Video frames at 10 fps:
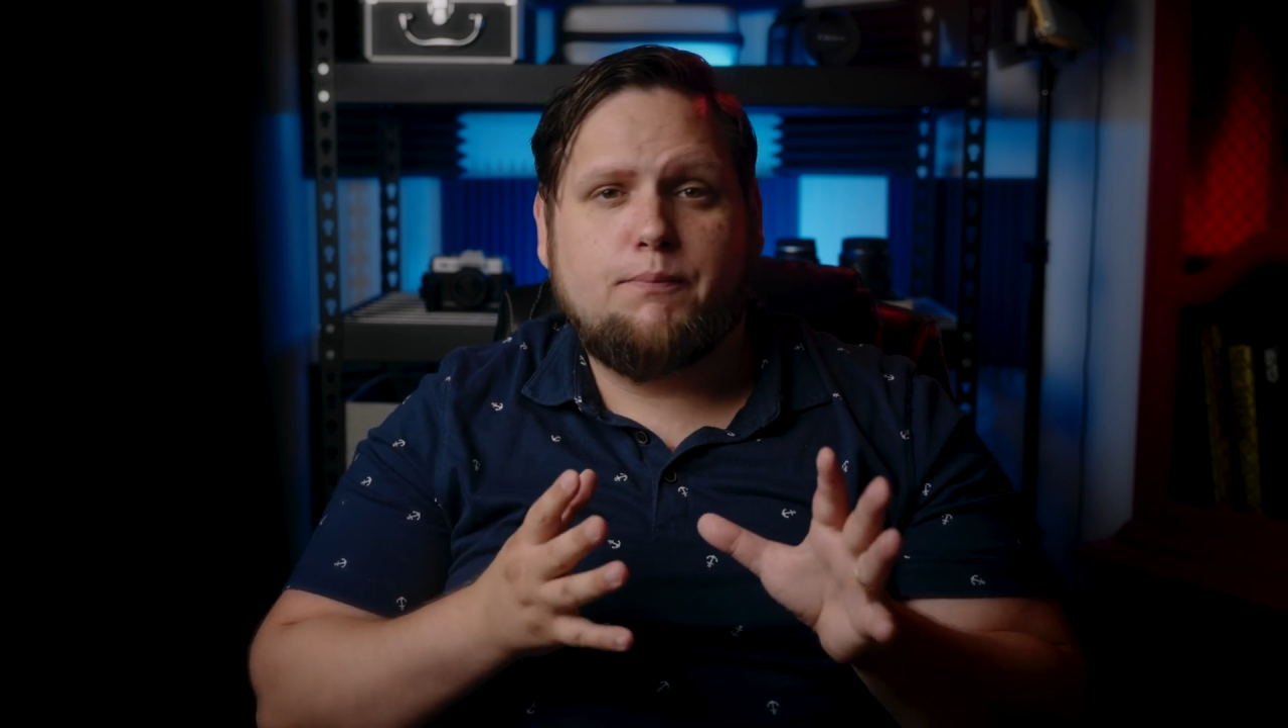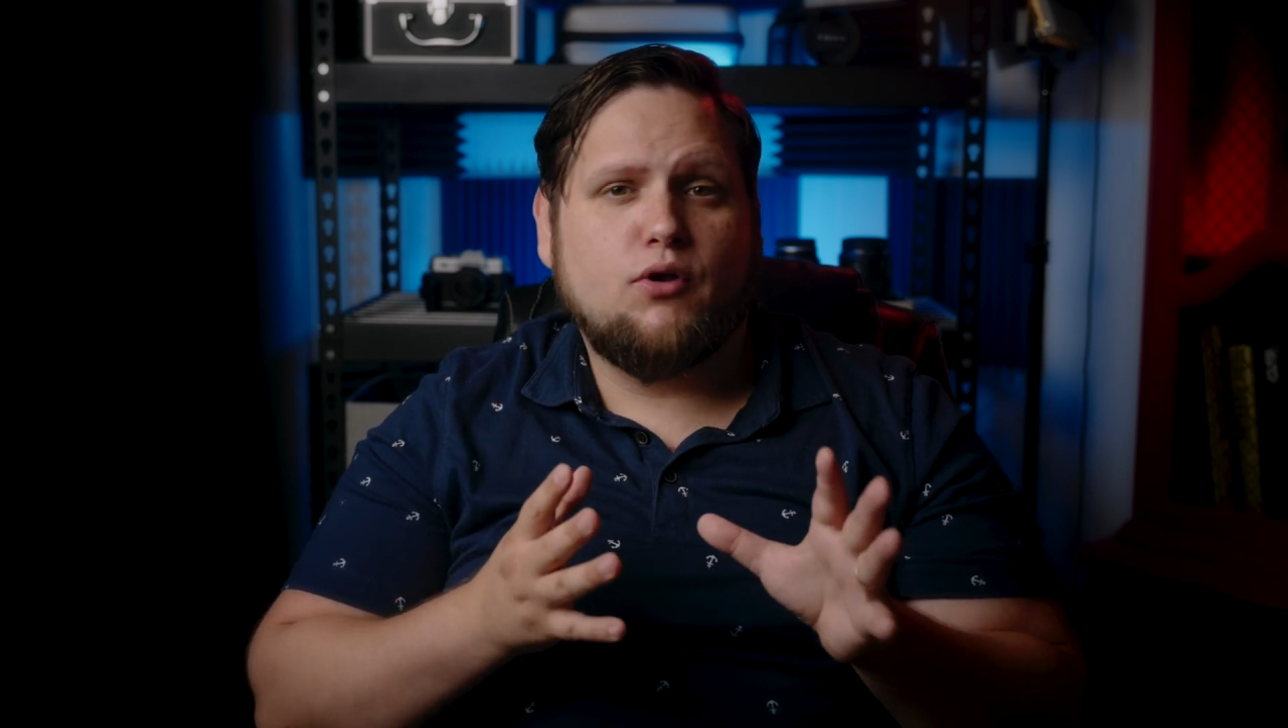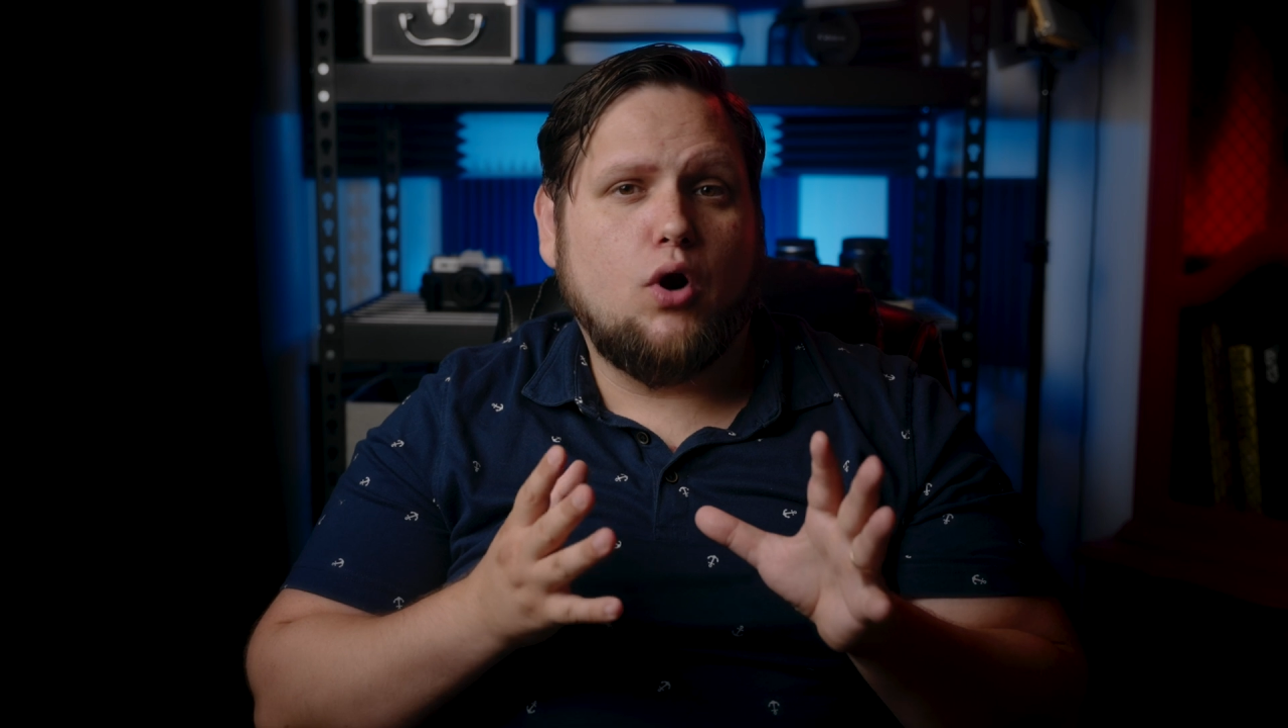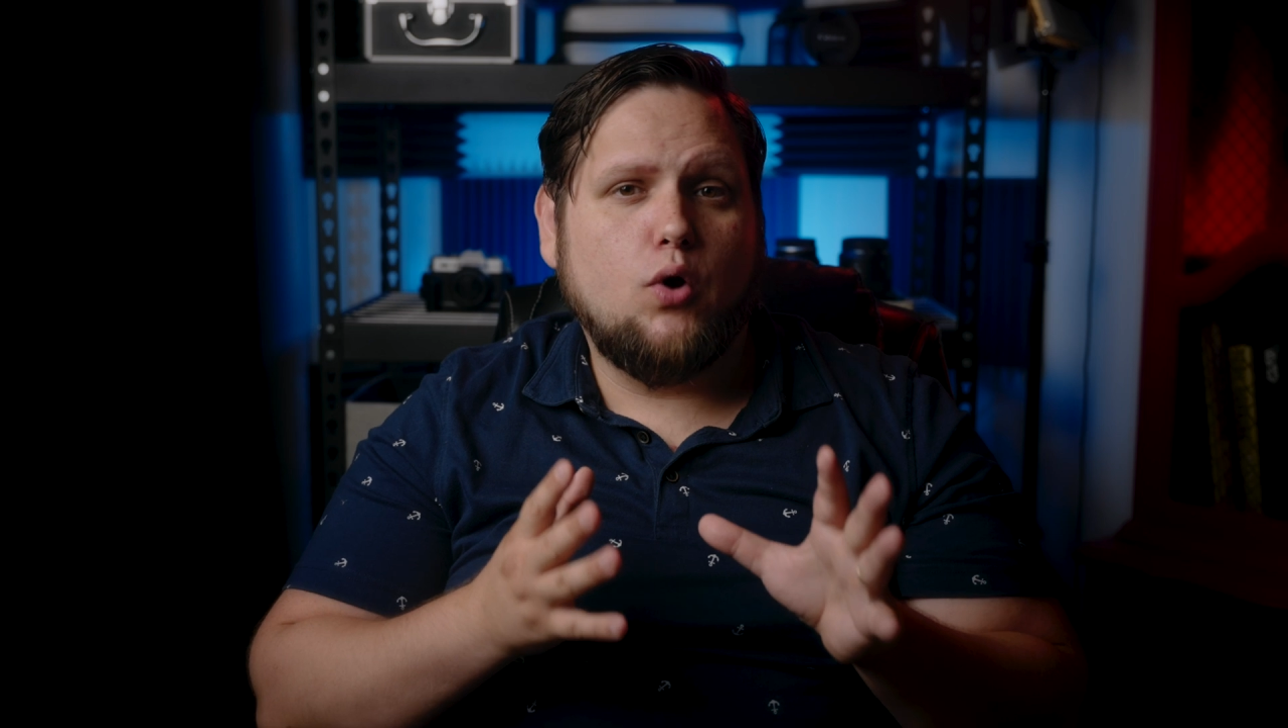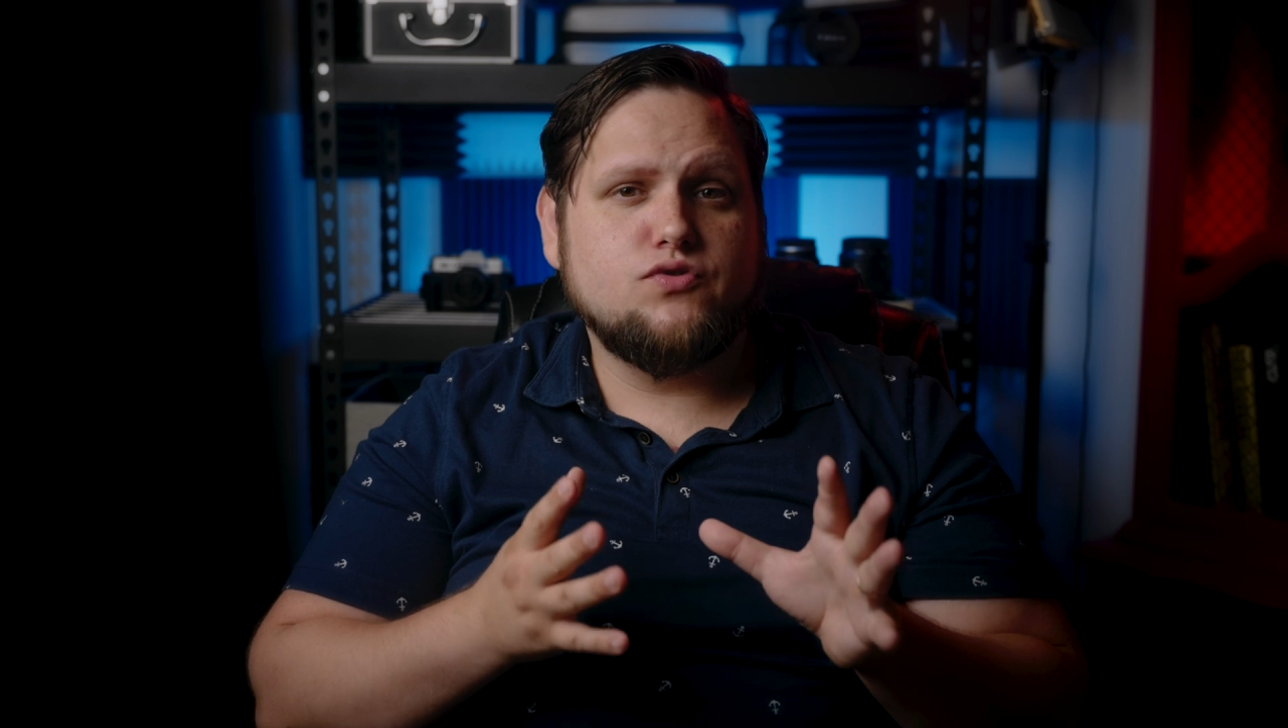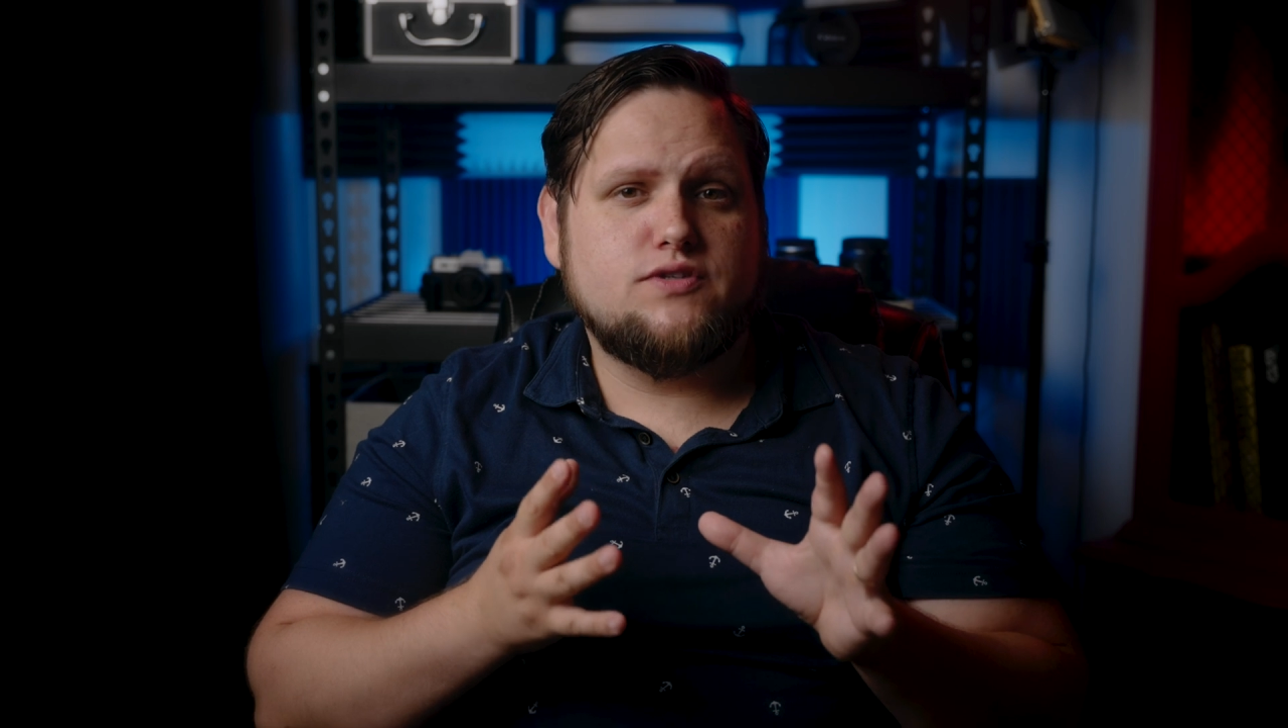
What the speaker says: their own